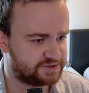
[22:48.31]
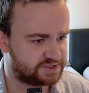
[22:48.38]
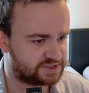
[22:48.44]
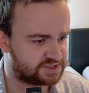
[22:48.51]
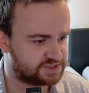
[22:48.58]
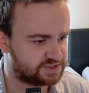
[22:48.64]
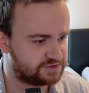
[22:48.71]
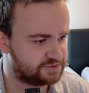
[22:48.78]
I
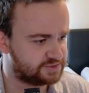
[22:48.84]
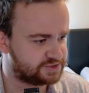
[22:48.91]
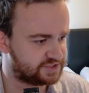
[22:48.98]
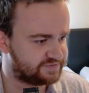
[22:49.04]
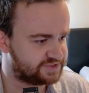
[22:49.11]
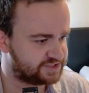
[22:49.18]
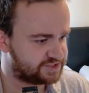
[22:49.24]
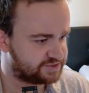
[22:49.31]
think, in almost
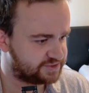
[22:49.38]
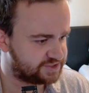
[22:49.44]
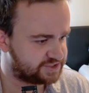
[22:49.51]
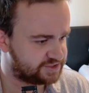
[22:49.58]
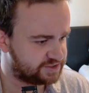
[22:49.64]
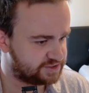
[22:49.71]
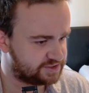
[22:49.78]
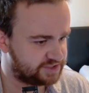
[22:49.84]
every
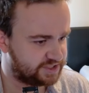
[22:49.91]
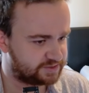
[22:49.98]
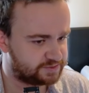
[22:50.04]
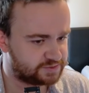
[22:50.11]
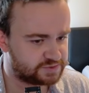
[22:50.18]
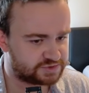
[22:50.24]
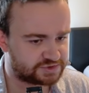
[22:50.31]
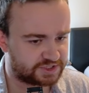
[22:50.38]
situation. Yep,
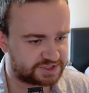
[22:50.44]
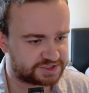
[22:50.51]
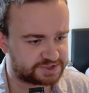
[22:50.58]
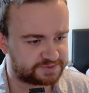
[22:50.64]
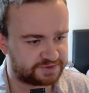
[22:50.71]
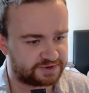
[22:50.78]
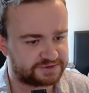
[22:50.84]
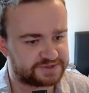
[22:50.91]
we'll trash this
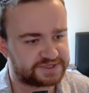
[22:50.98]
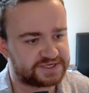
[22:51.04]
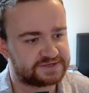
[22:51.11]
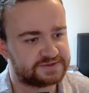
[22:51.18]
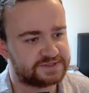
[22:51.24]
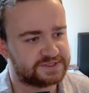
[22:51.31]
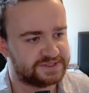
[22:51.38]
Perona now.